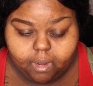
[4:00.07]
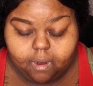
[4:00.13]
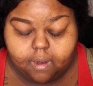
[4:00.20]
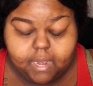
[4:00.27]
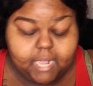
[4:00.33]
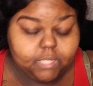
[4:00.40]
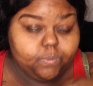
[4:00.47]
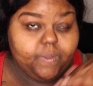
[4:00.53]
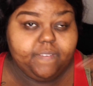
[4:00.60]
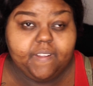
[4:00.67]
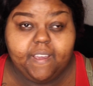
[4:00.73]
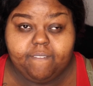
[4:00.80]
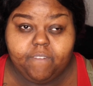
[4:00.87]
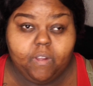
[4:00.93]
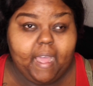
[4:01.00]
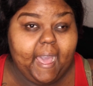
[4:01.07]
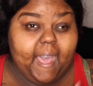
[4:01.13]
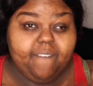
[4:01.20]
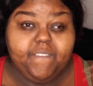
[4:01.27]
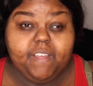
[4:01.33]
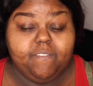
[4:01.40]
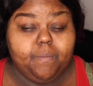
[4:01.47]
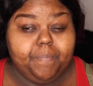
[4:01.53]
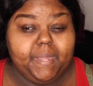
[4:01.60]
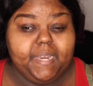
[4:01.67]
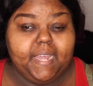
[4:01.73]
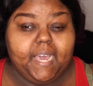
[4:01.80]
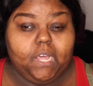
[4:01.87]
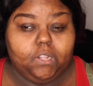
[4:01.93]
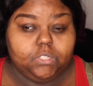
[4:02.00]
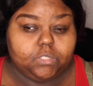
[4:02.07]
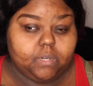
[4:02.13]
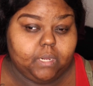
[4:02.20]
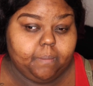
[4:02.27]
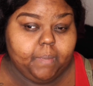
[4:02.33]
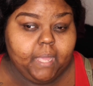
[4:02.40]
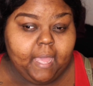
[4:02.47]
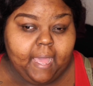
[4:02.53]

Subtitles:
Horror Nights. I've never been to Hollow Scream.